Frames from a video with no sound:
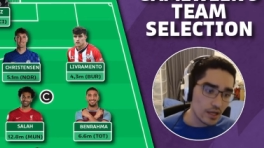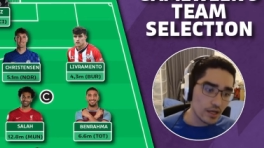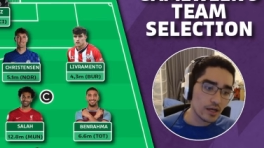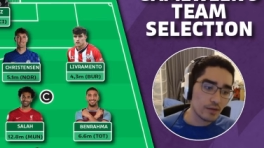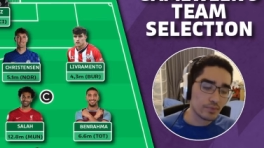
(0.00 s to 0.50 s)

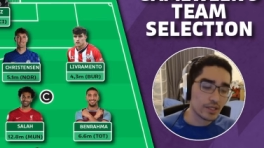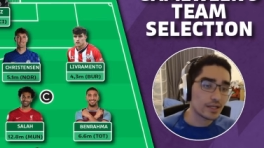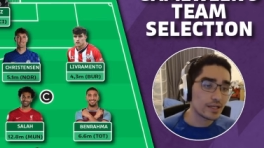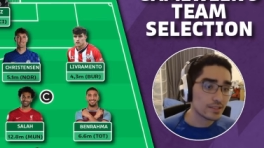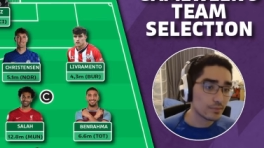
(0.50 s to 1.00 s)
Um,
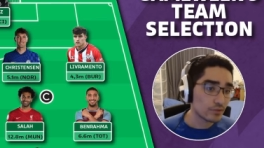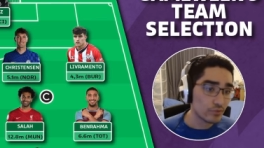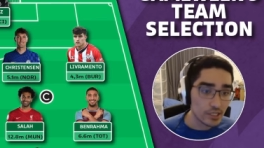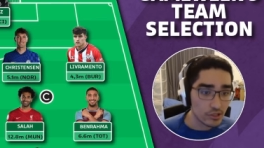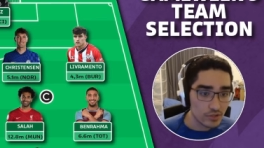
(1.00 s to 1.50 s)
unless something
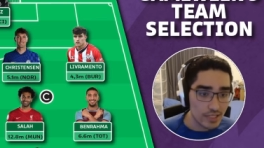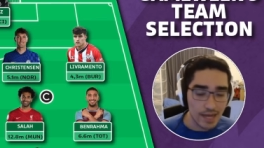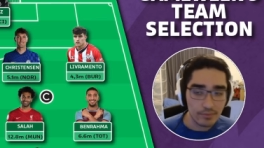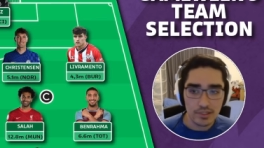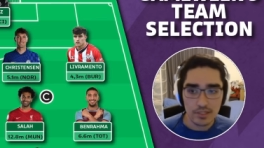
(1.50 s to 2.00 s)
ridiculous
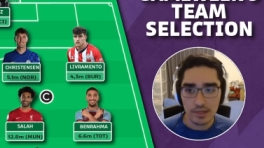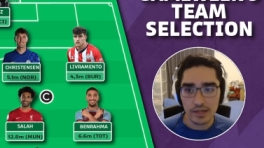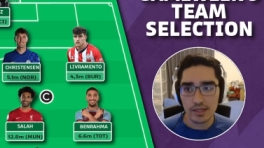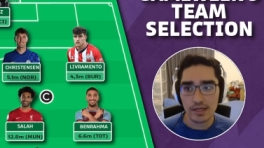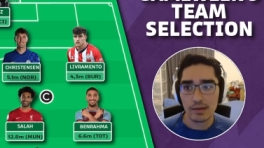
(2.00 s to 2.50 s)
happens, but I
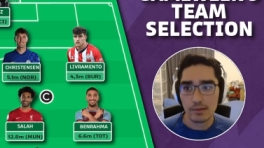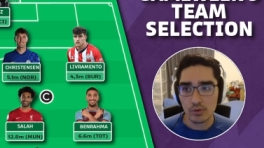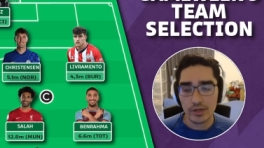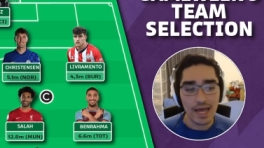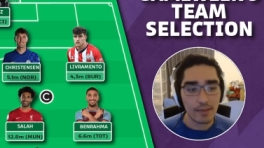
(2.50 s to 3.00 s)
think I'm
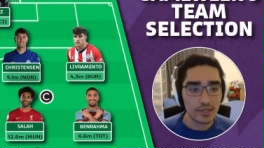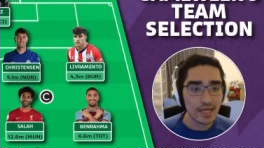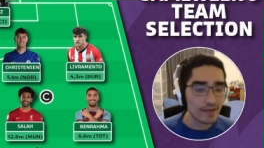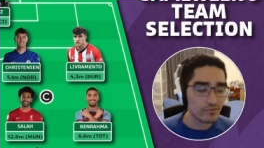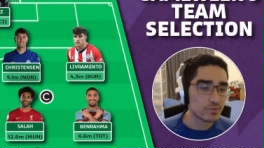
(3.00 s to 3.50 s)
quite happy to
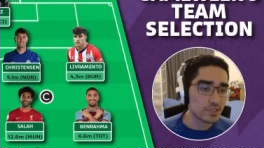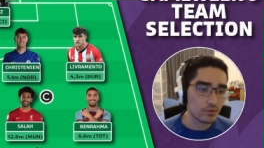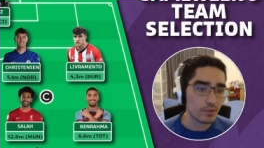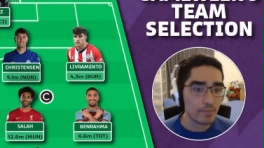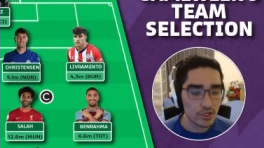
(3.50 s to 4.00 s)
have him sit on
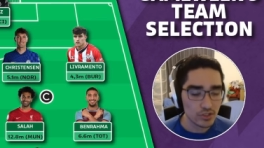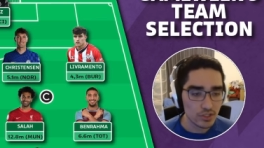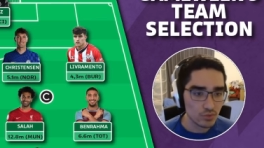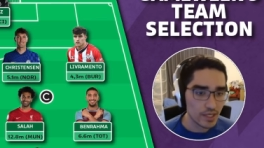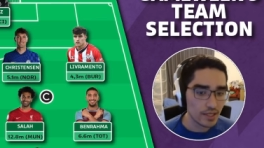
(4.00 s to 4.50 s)
my bench
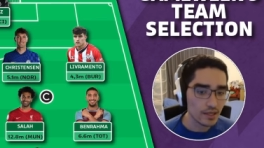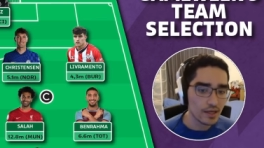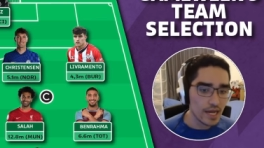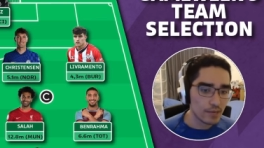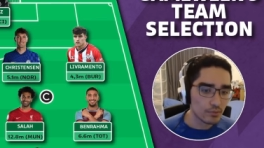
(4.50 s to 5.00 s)
this week
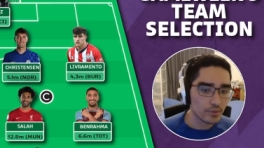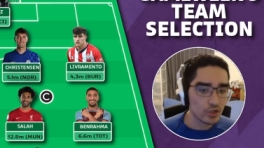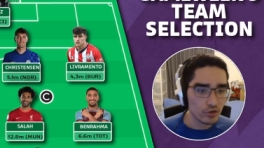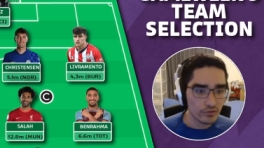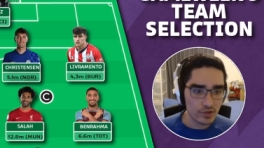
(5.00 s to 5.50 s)
and probably
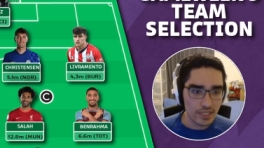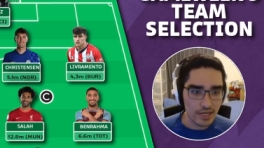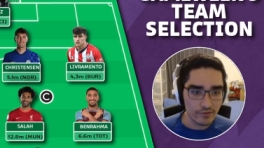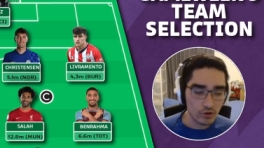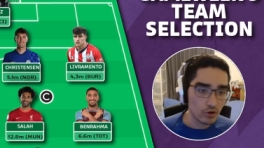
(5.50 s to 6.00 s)
go for a
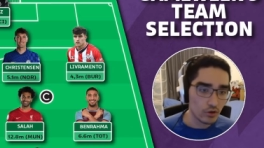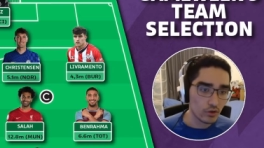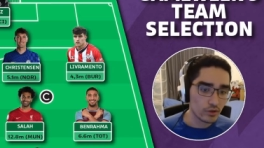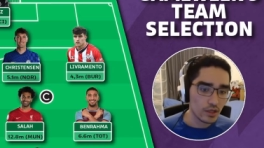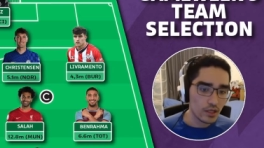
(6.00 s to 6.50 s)
safer
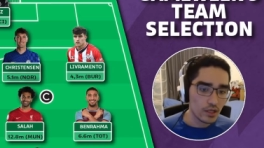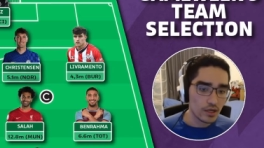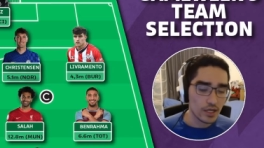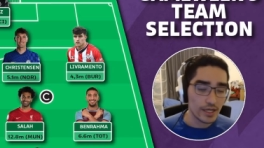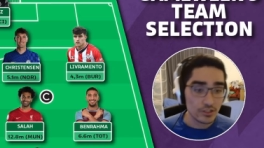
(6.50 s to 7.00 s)
haul
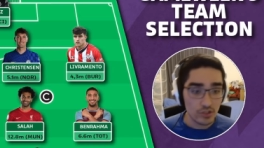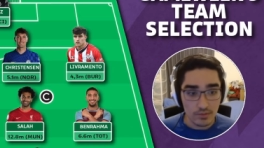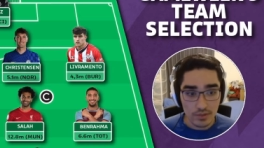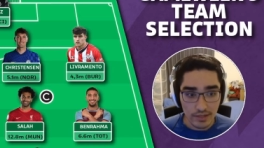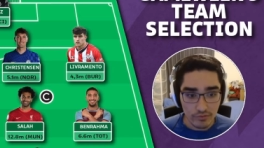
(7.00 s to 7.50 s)
uh, in
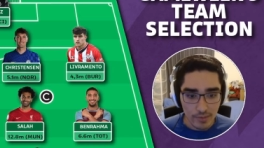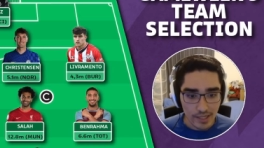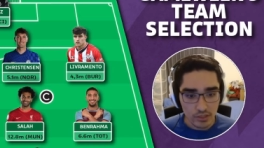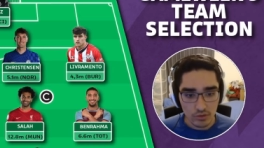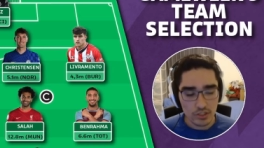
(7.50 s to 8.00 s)
terms of
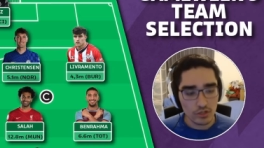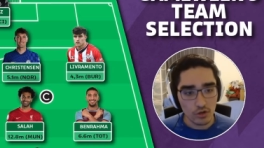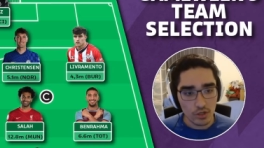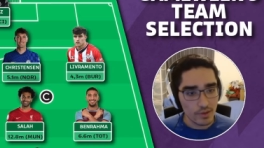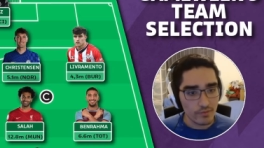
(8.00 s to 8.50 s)
Livramento. It's not
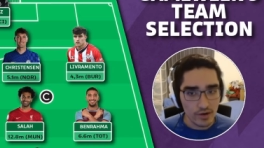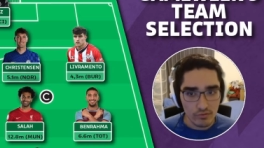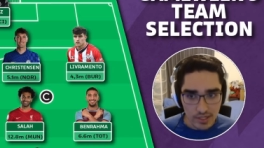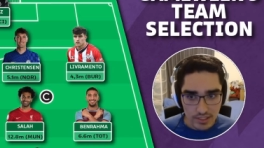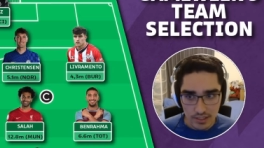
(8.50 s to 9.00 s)
going to be a very
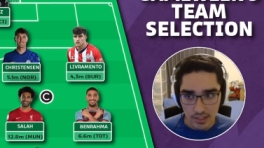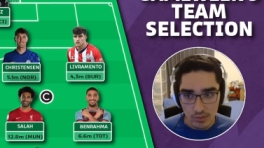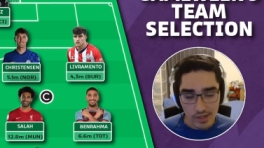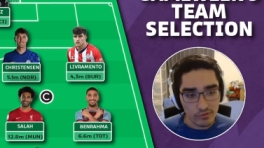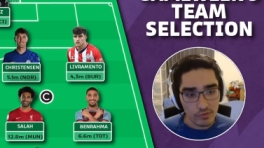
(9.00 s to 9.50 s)
risky
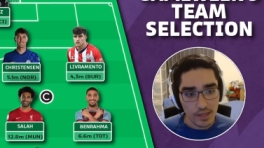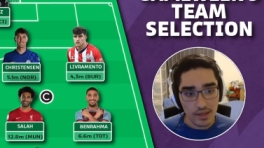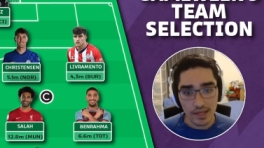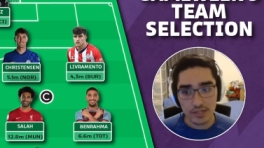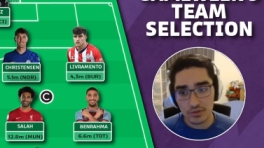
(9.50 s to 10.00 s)
week for
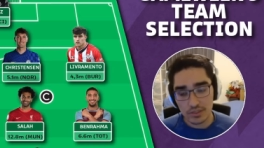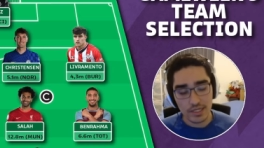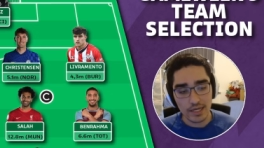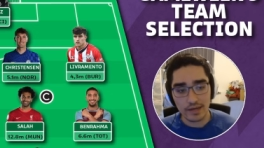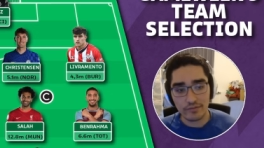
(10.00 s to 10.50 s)
me. As you can
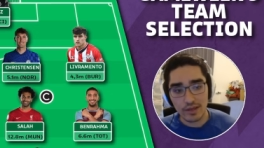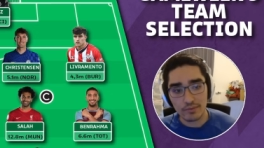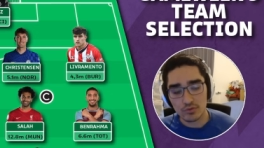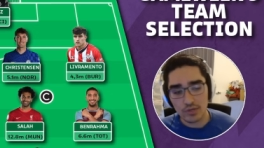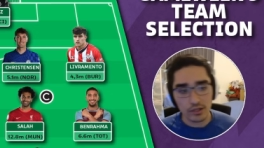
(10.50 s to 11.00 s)
see, I've
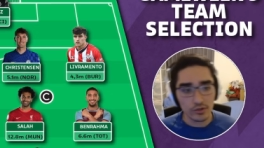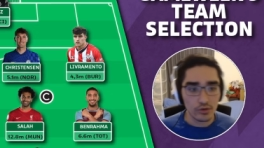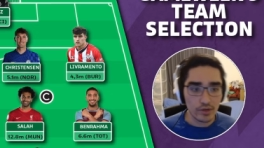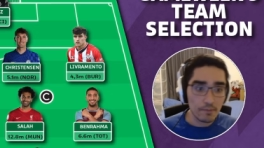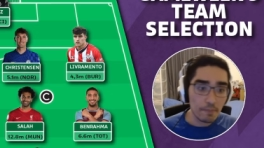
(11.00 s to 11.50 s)
kept
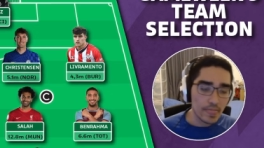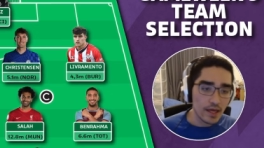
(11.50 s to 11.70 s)
Ronaldo in.